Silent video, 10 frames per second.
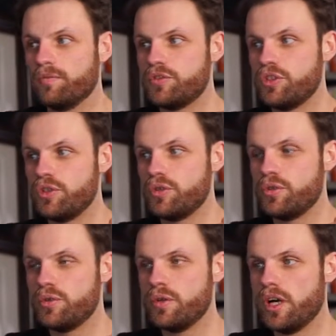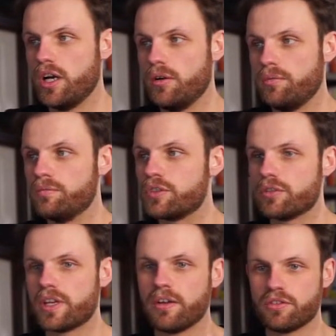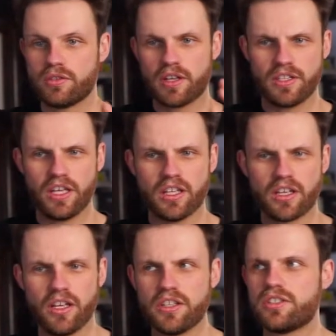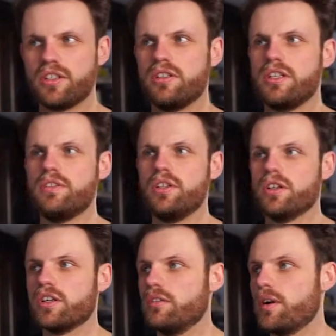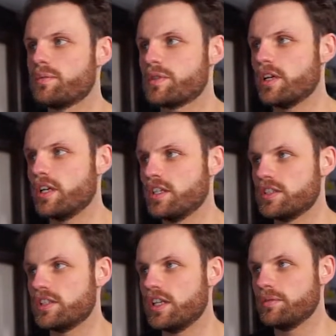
to sort of counteract the other colours. So if you look at a website, so let